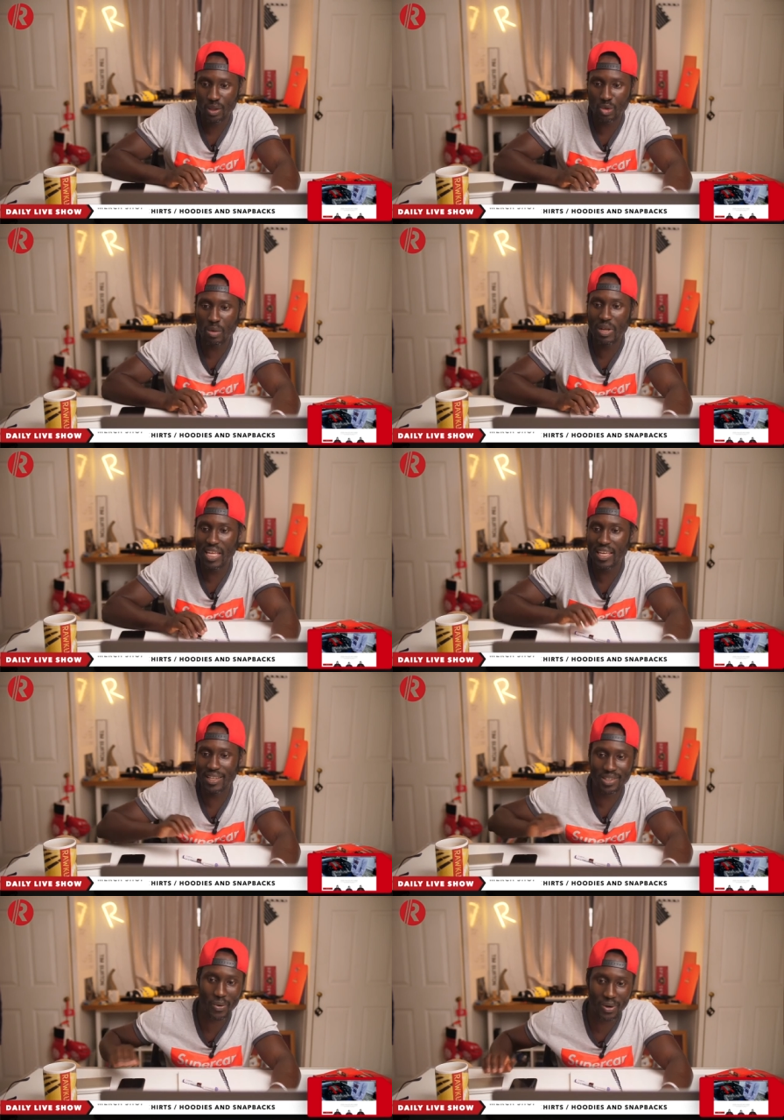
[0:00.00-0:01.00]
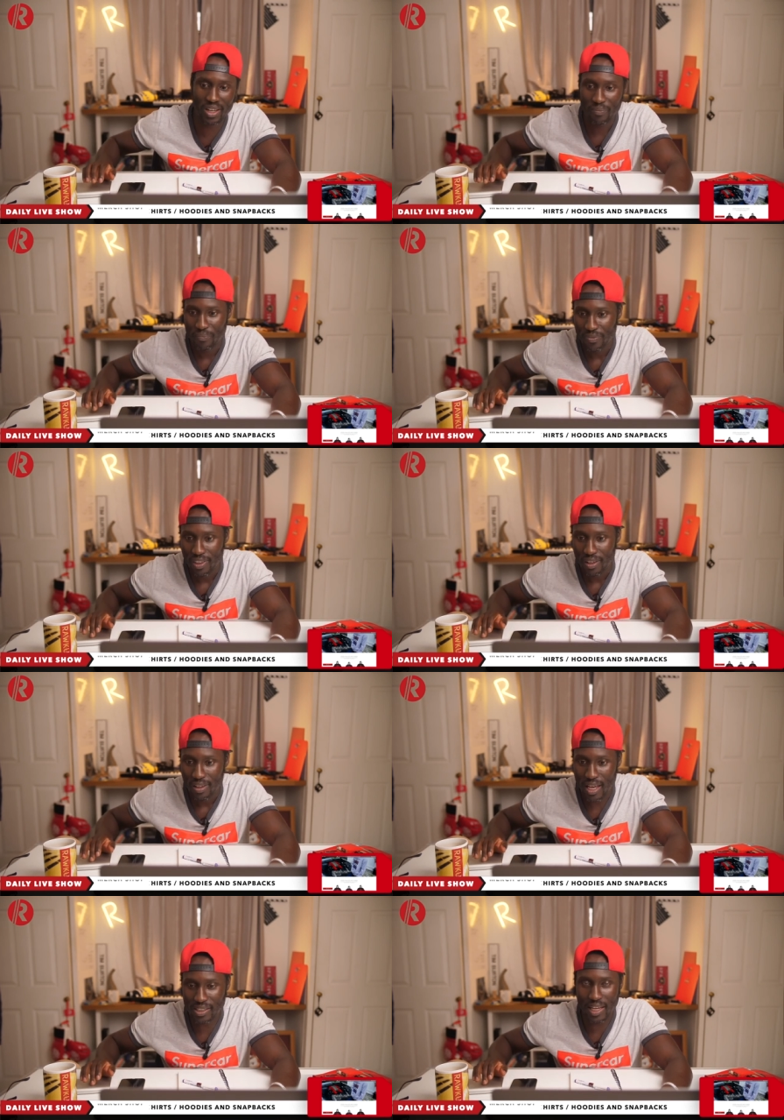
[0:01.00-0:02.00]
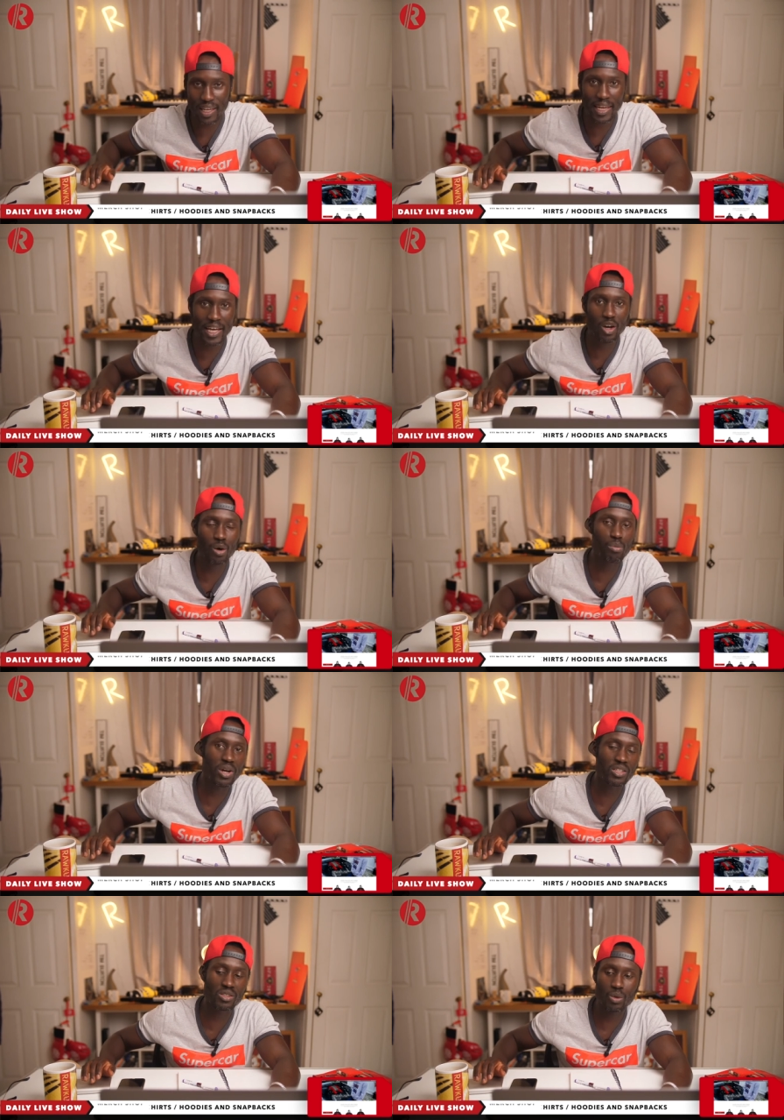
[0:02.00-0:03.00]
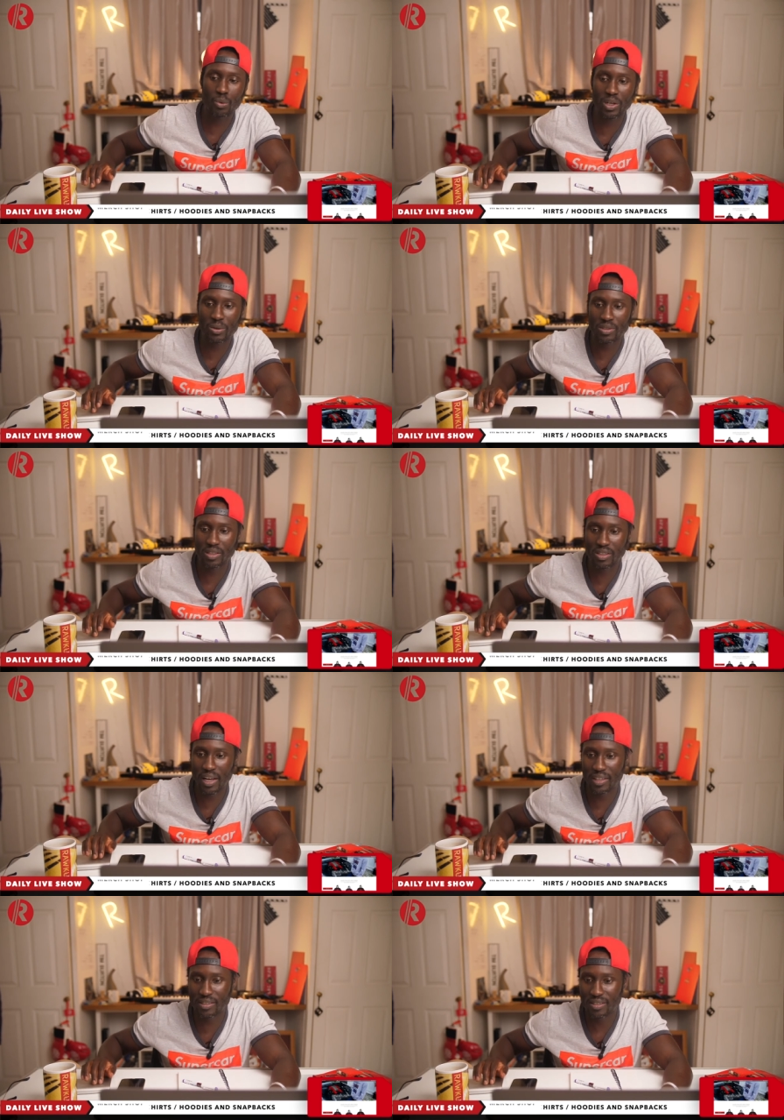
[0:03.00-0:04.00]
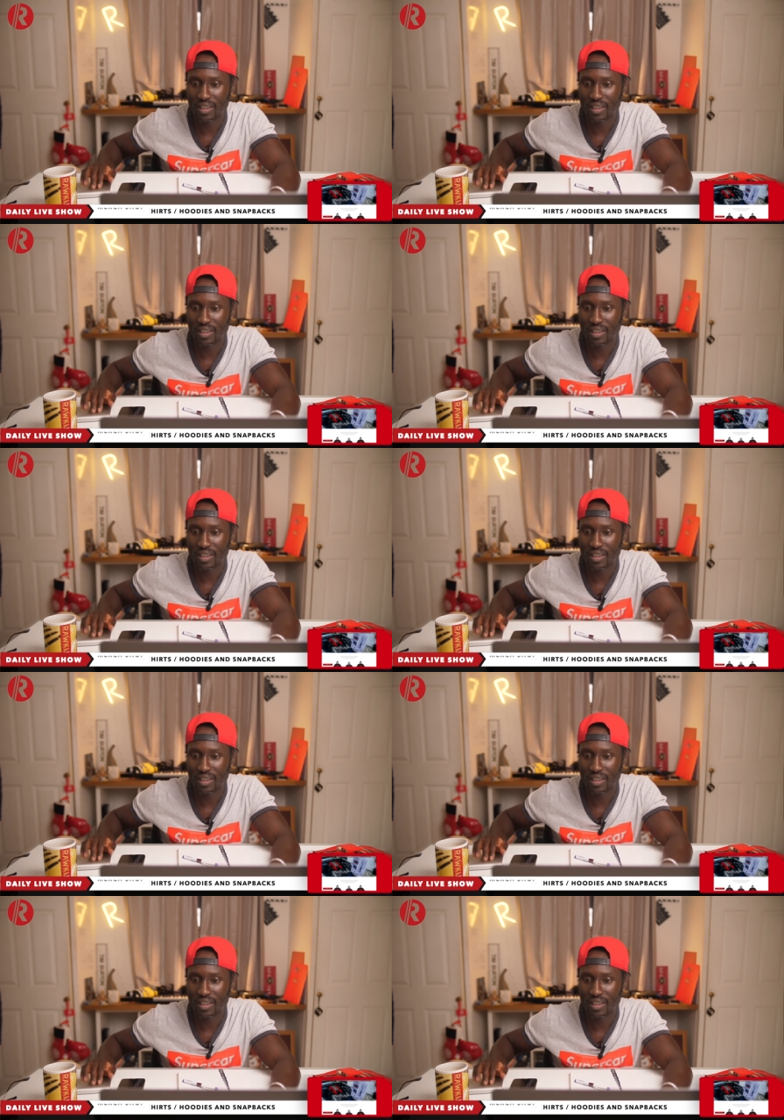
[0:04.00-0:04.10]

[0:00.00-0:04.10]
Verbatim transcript: Jiminy as they call it yeah, it's like a Lego bricks on wheels. It's nice.